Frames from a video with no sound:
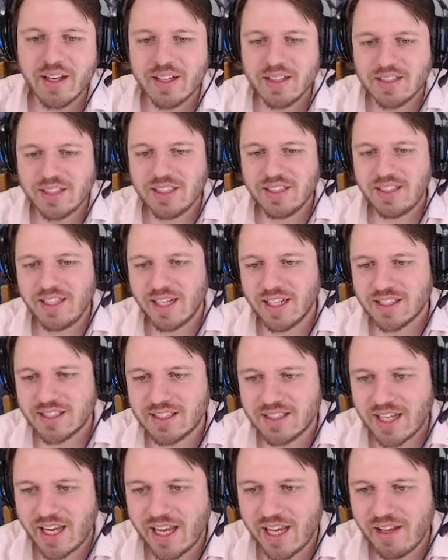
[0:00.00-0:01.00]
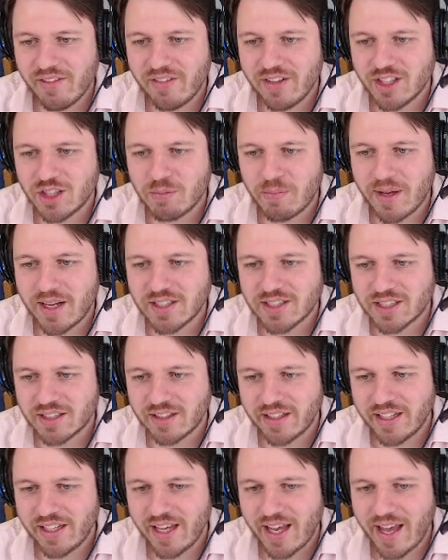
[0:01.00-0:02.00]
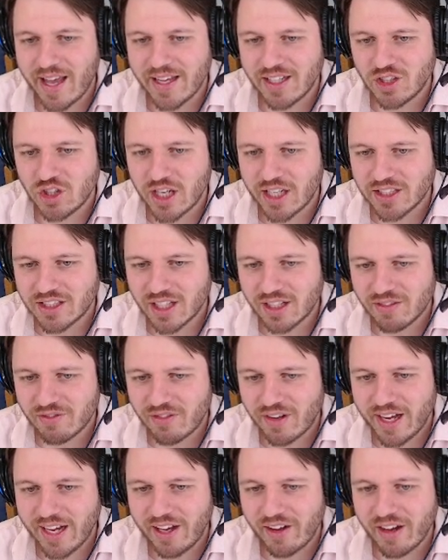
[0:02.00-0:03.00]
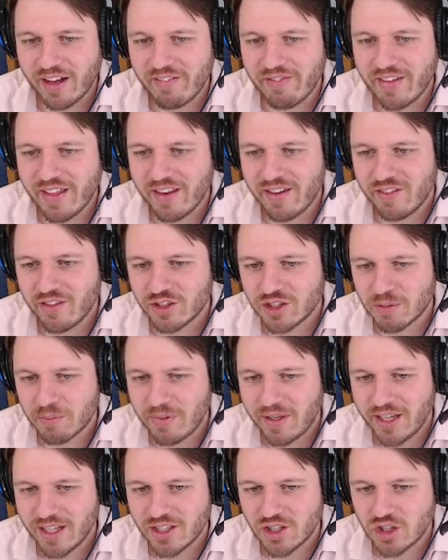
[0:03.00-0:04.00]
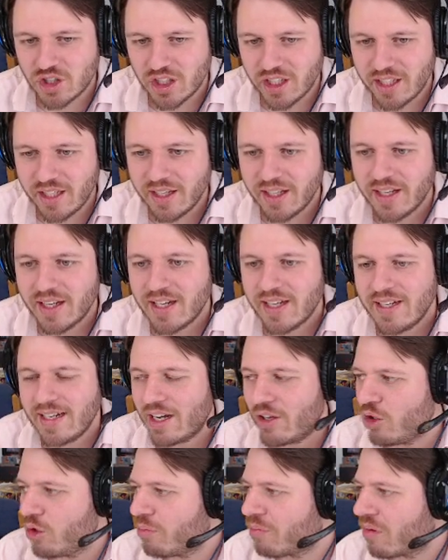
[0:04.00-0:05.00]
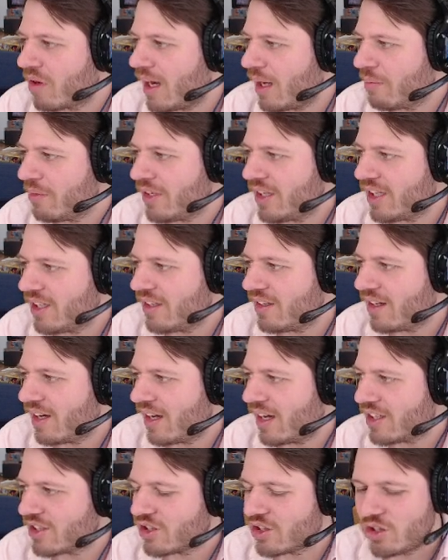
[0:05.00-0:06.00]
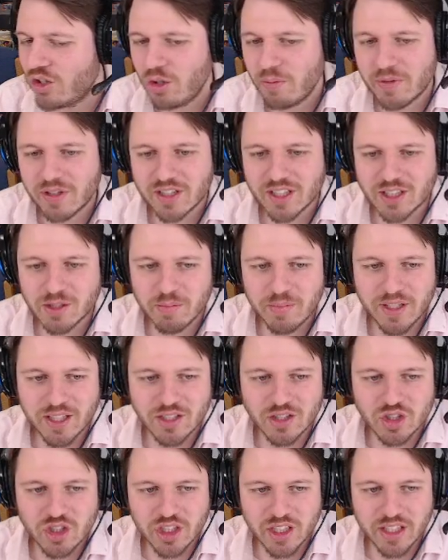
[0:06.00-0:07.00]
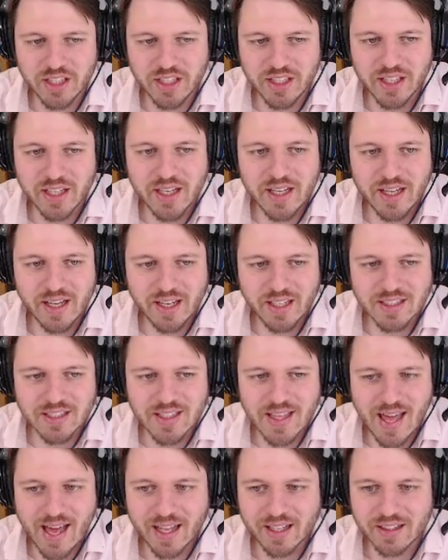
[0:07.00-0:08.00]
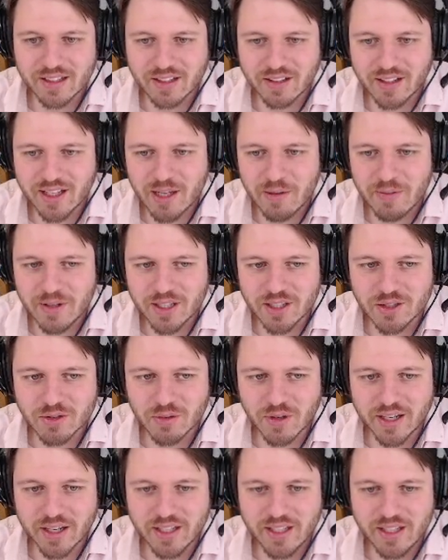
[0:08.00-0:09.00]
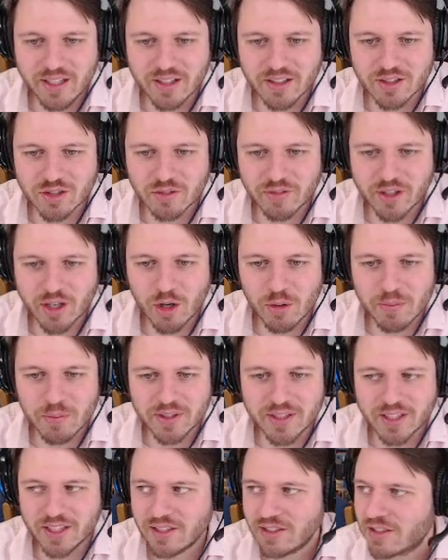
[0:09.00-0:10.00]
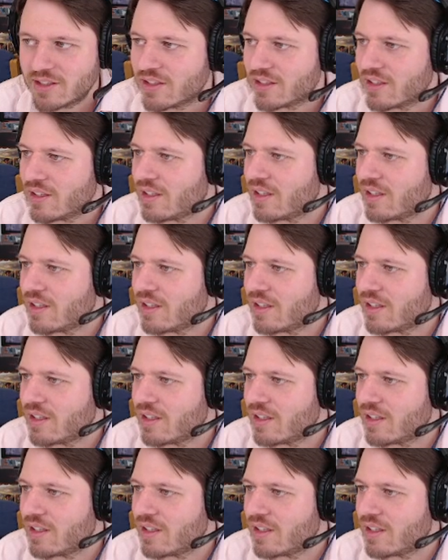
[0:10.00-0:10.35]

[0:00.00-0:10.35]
TTS save is basically a JSON file, and then there's a PNG. Now, you probably can assume that this PNG is that little image right here. So if I open this,